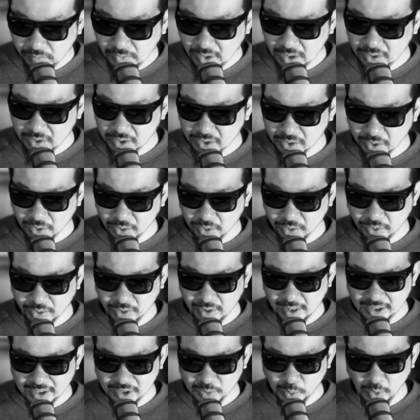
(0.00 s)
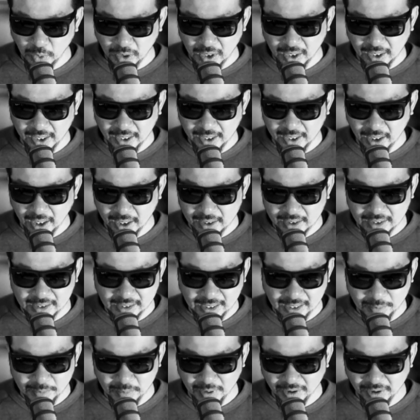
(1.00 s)
So that's why I
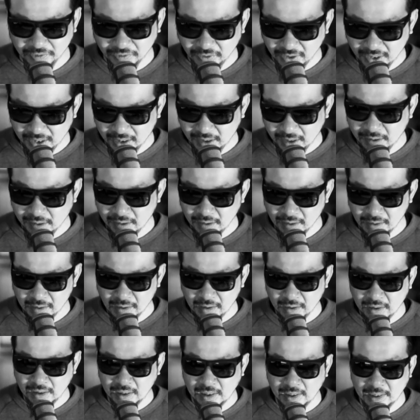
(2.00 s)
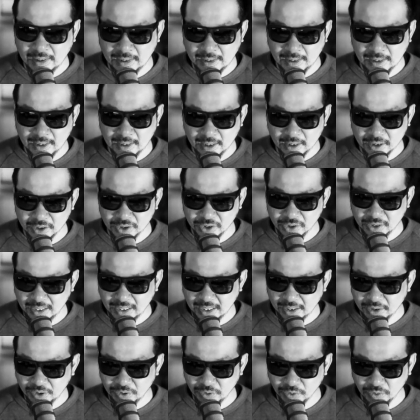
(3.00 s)
negate my fee. You
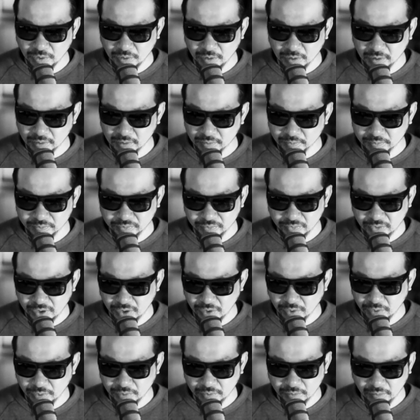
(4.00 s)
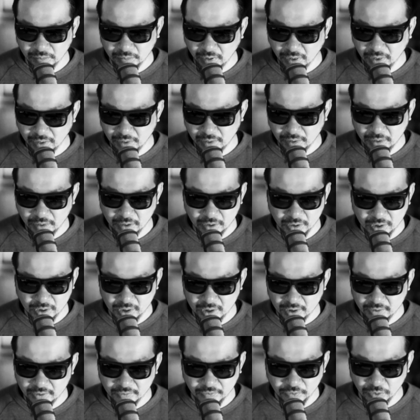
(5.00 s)
get your, you know,
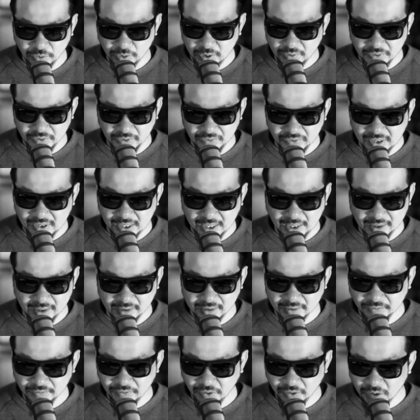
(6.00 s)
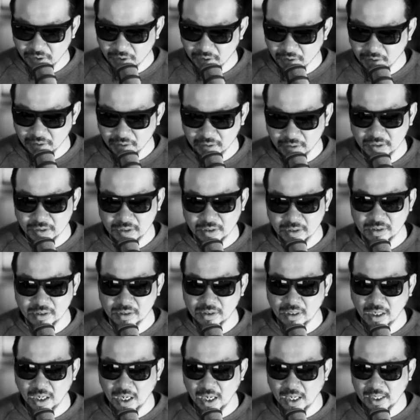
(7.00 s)
30, 40, 50 edited photos.
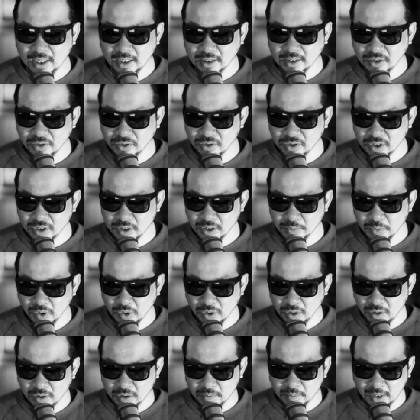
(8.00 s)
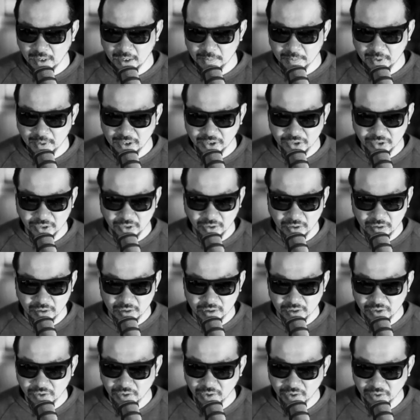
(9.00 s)
I get to use them on my Patreon
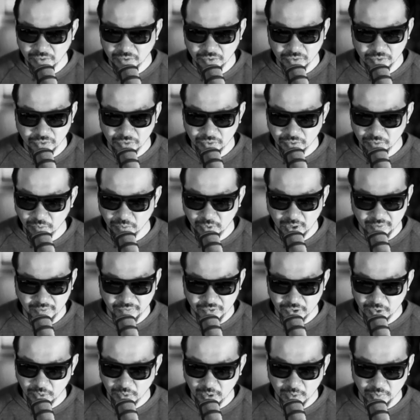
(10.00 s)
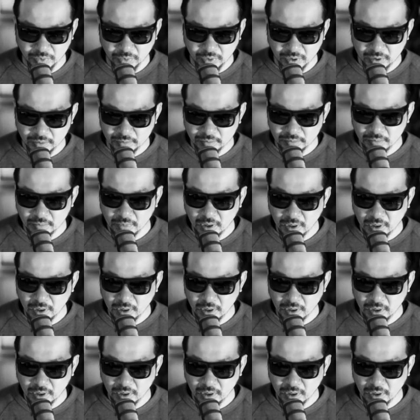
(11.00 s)
and you can do whatever you want with them.